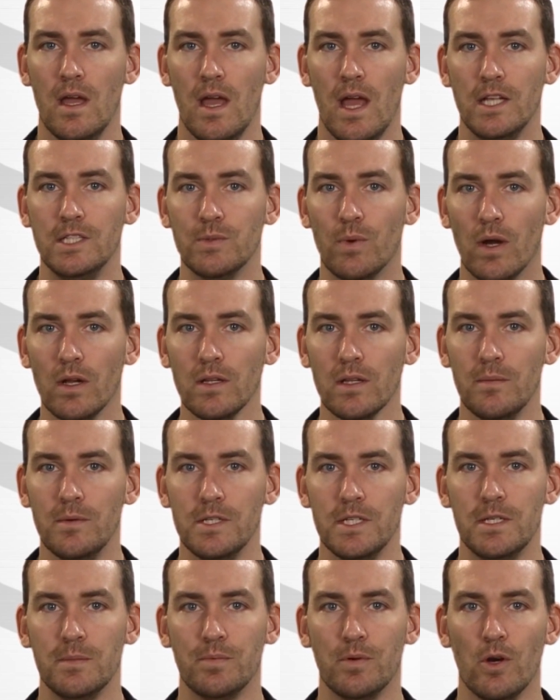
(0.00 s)
And you aren't
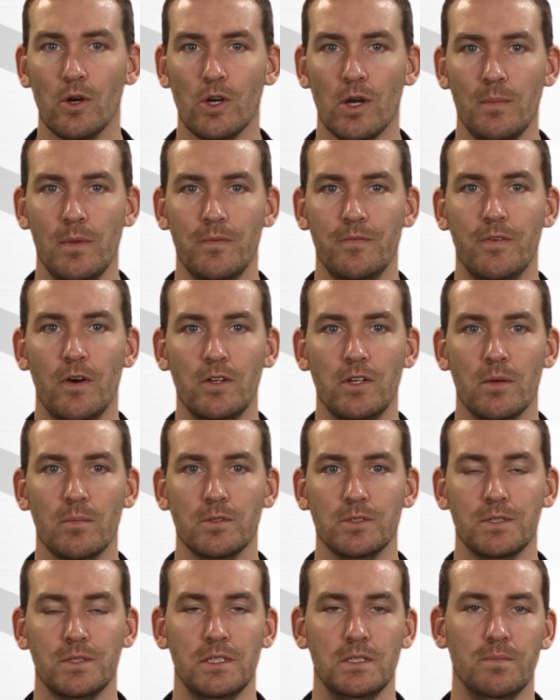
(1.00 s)
limited to programming phone
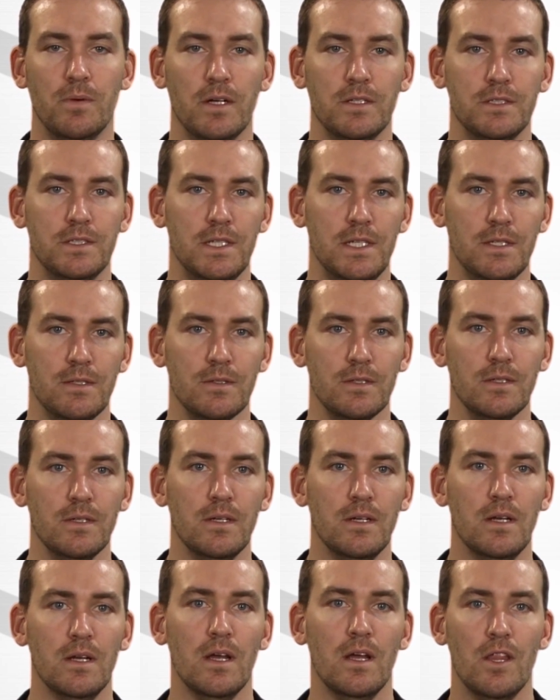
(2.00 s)
numbers for these buttons either.
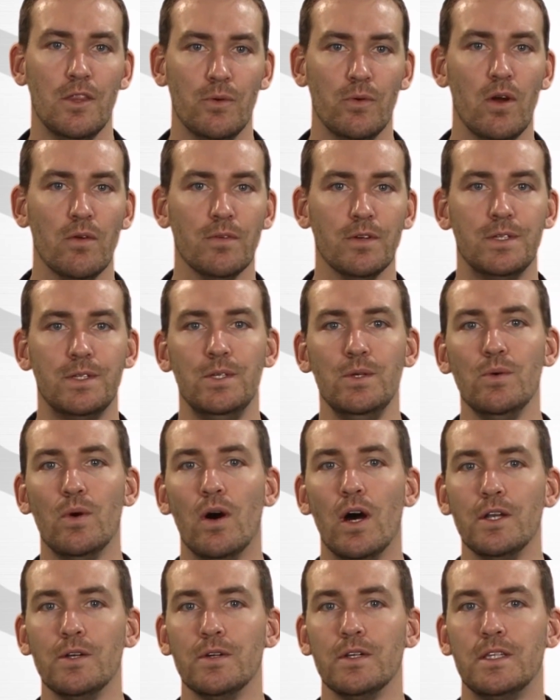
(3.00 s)
There are over
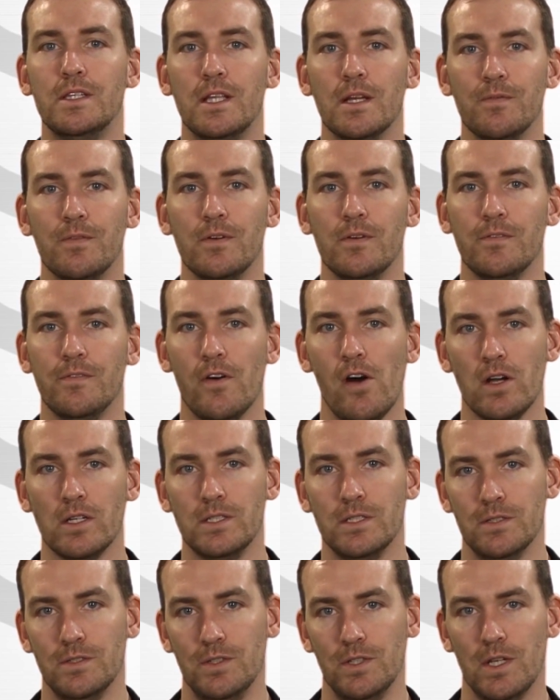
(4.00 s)
200 different
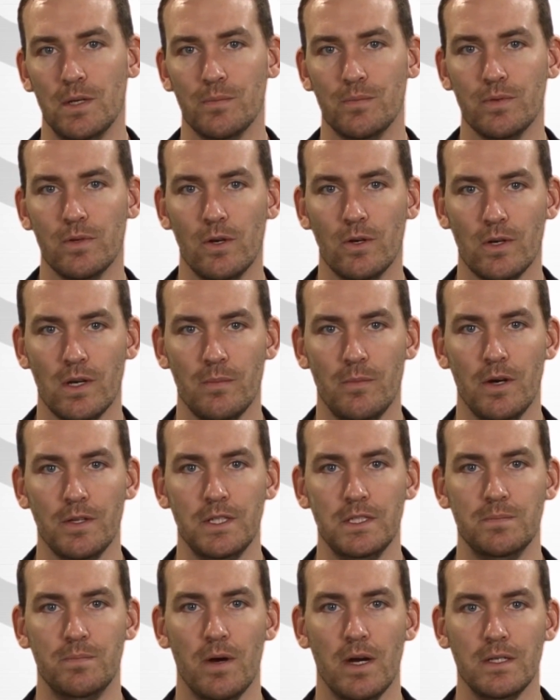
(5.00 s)
functions you can program on
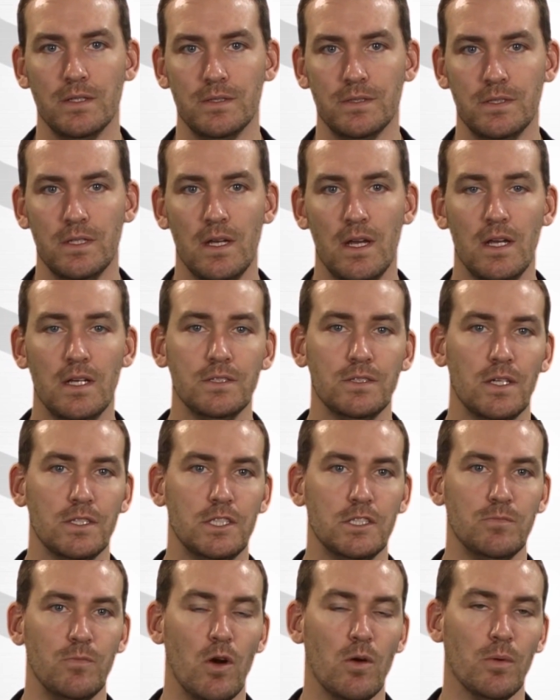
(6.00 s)
these buttons, such
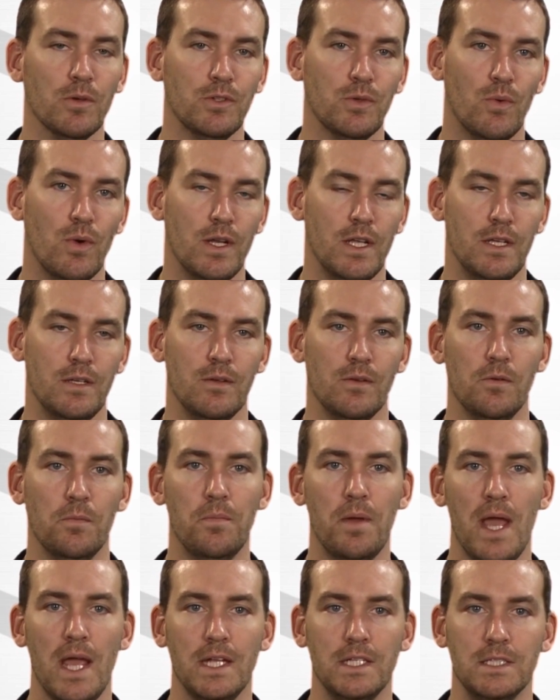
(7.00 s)
as mobile twinning or
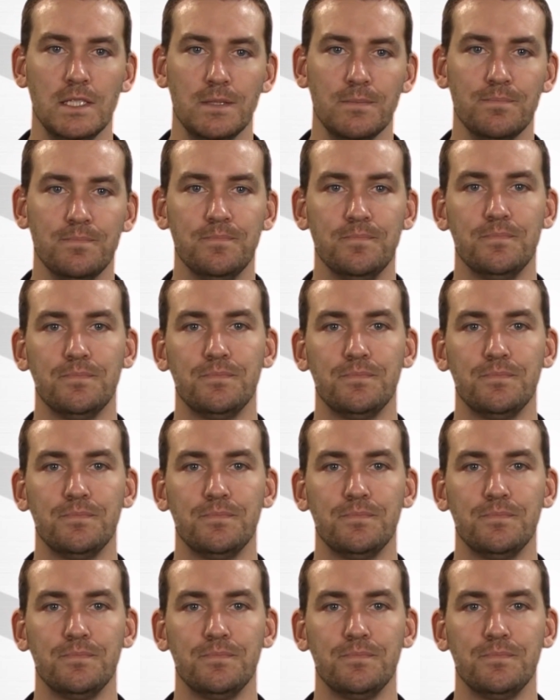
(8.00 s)
paging.